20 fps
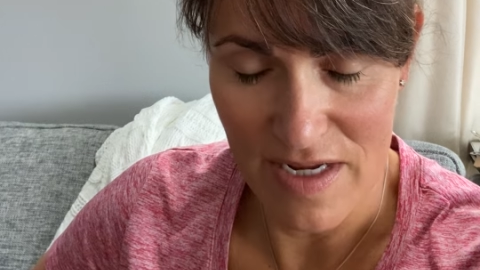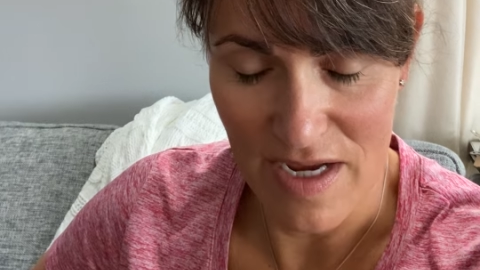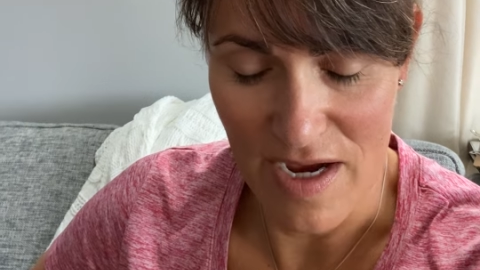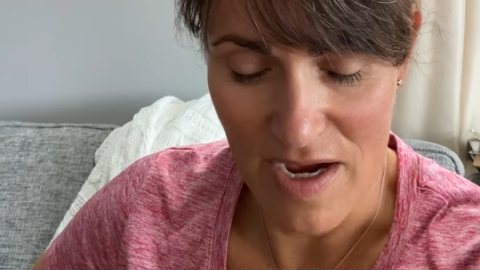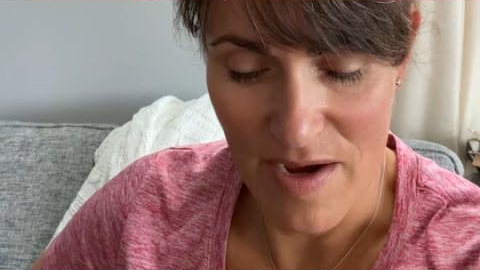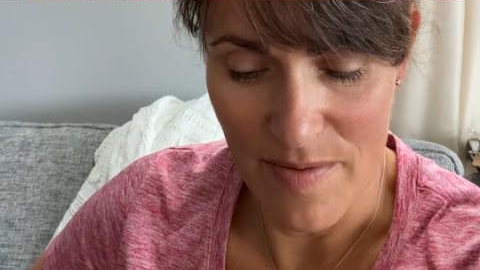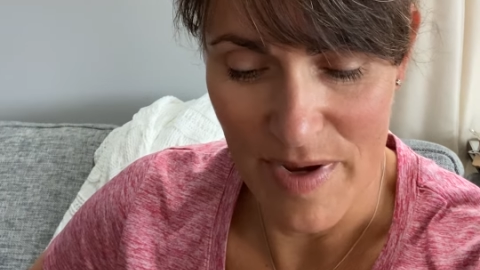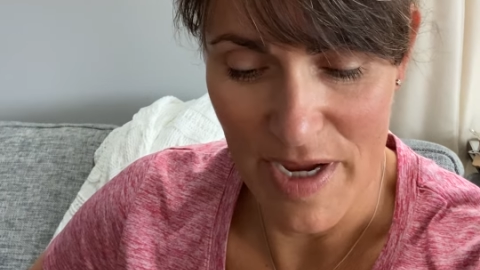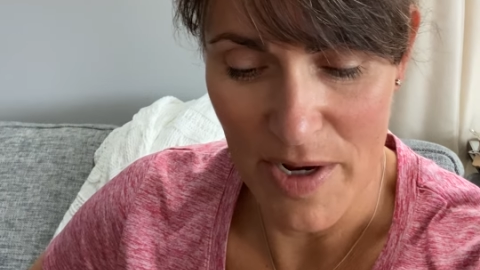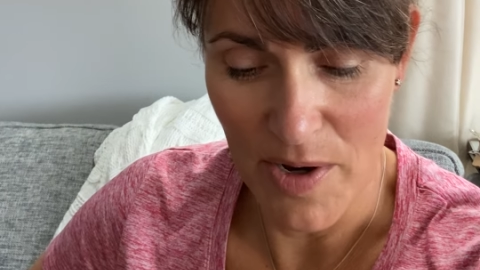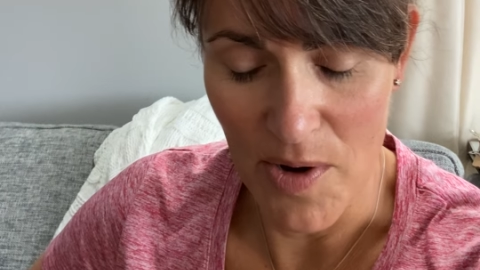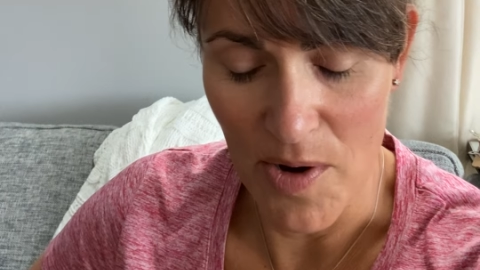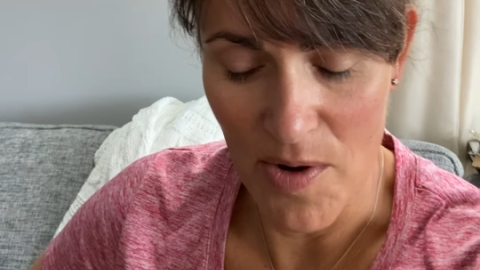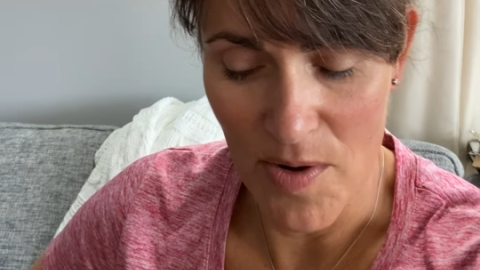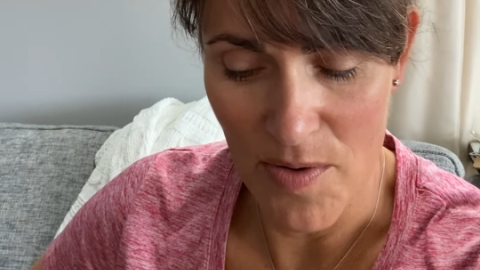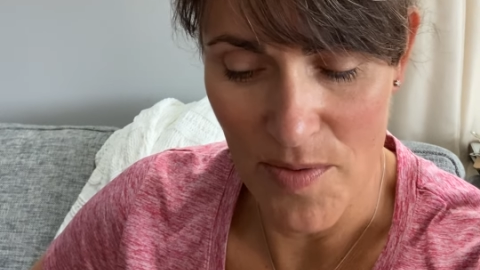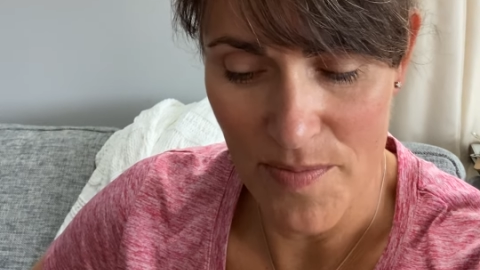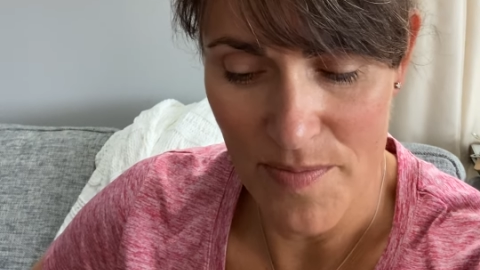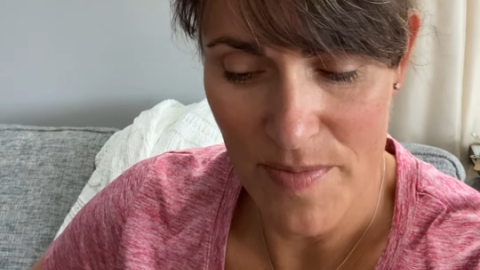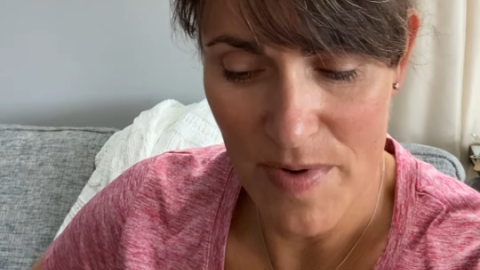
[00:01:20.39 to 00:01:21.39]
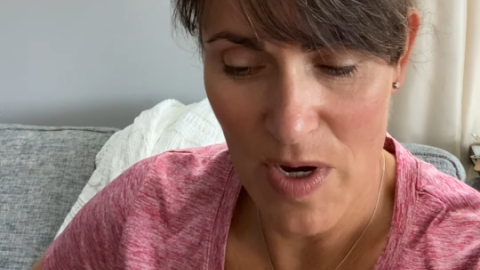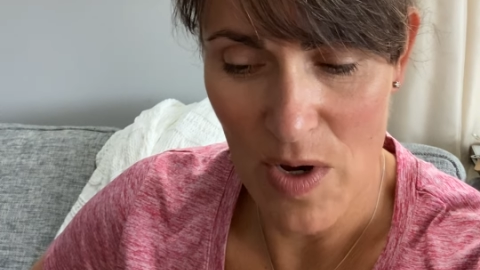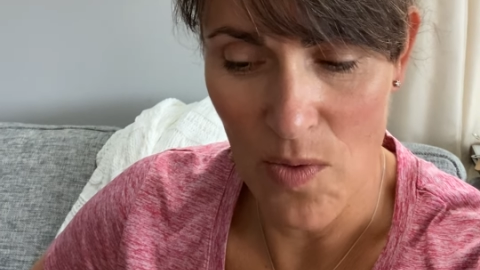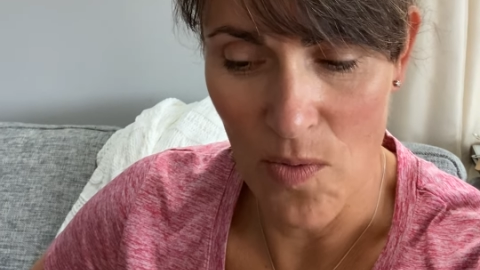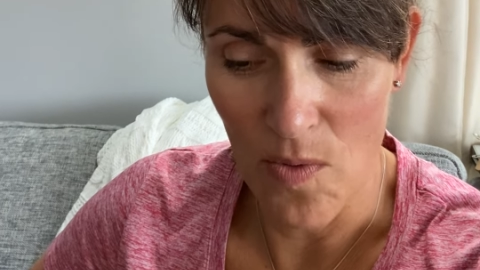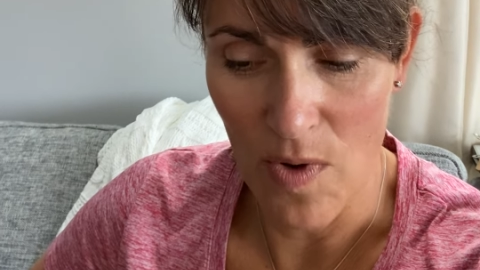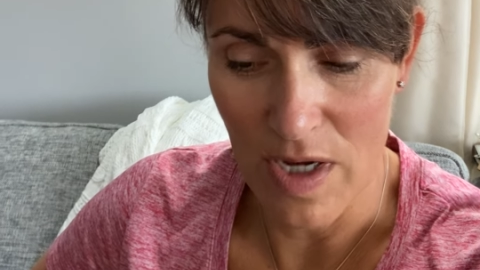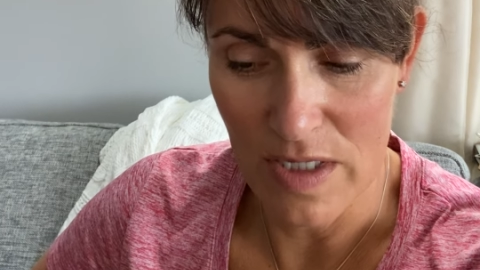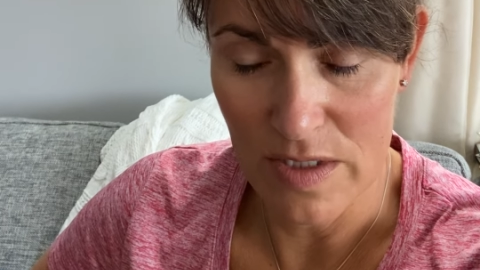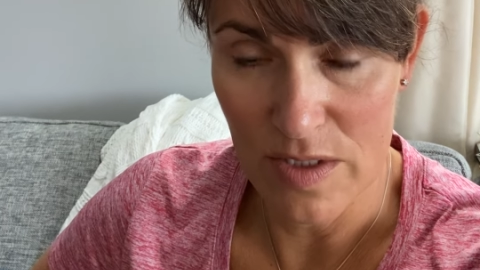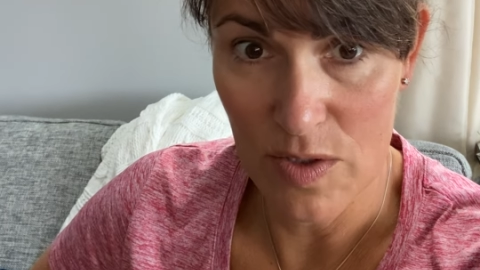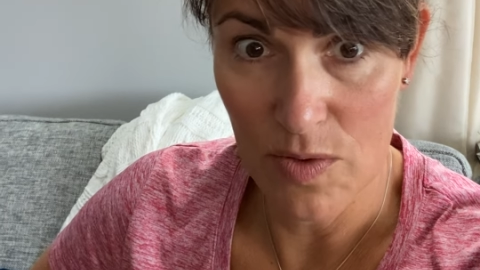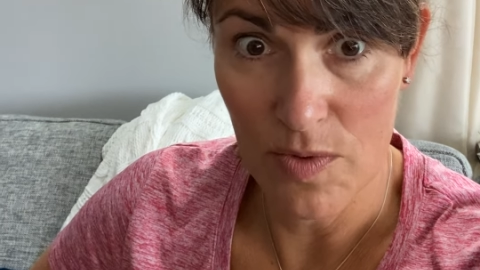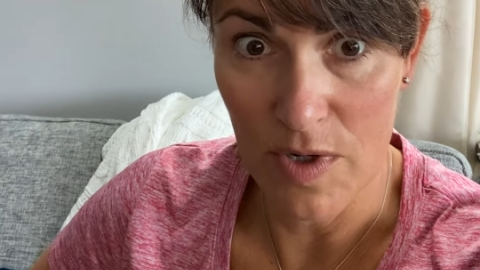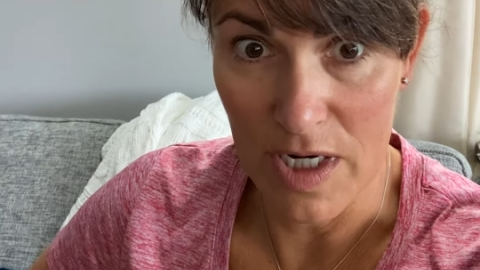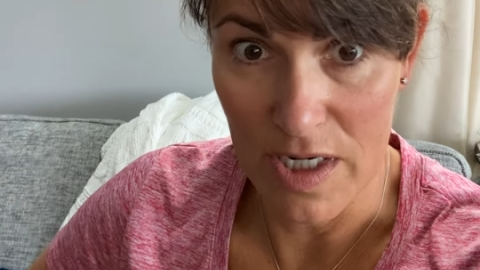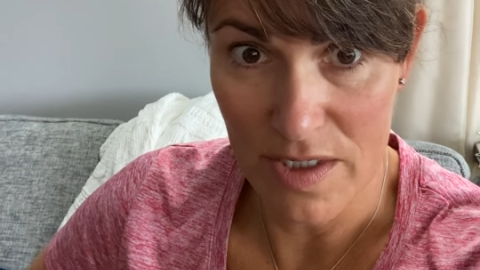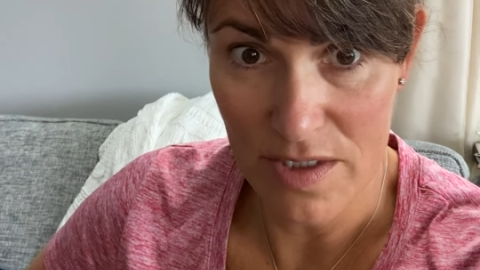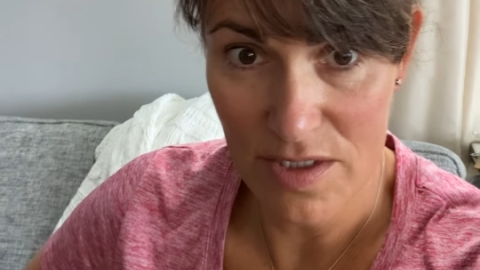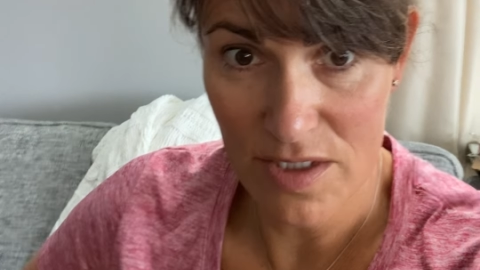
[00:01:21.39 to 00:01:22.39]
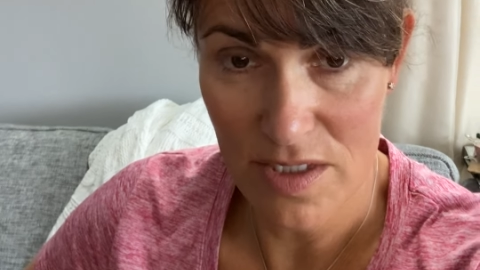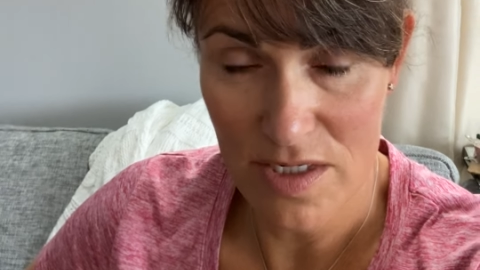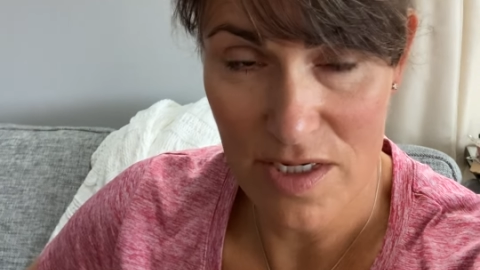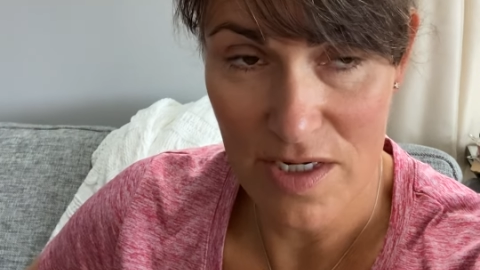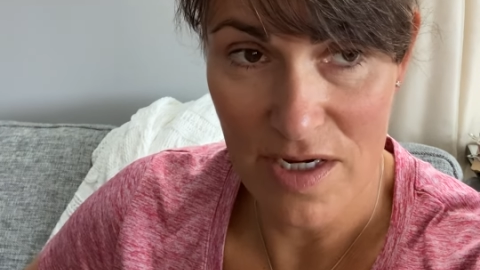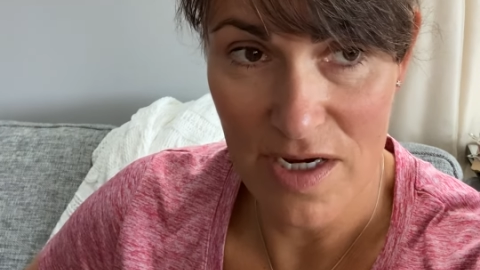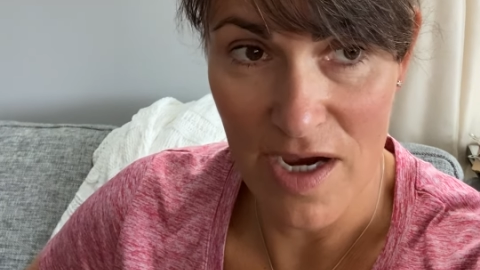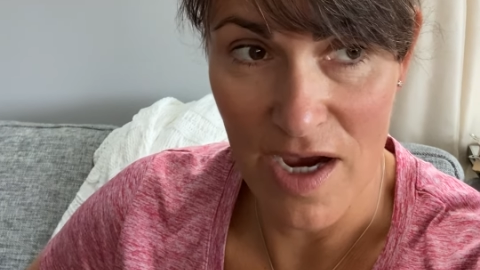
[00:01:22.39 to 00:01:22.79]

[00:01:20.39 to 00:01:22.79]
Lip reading: at home was the worst.